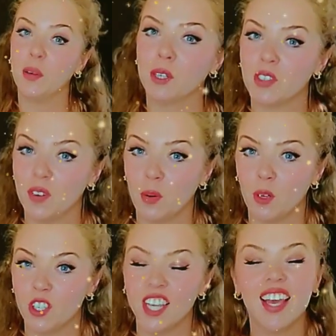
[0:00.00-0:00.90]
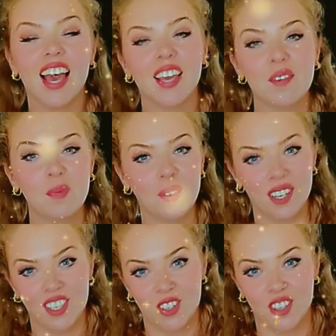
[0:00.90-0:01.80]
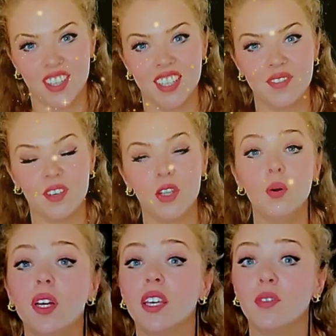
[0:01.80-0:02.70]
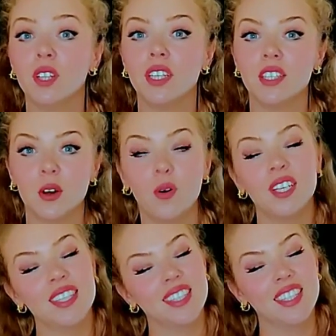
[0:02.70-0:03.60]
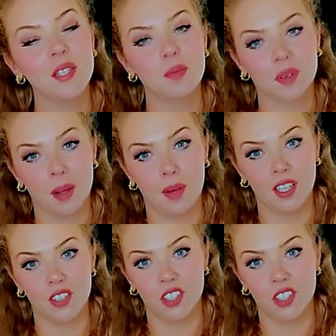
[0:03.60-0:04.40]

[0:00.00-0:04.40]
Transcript: much for watching. I hope you enjoyed this video. If you did so, consider subscribing to the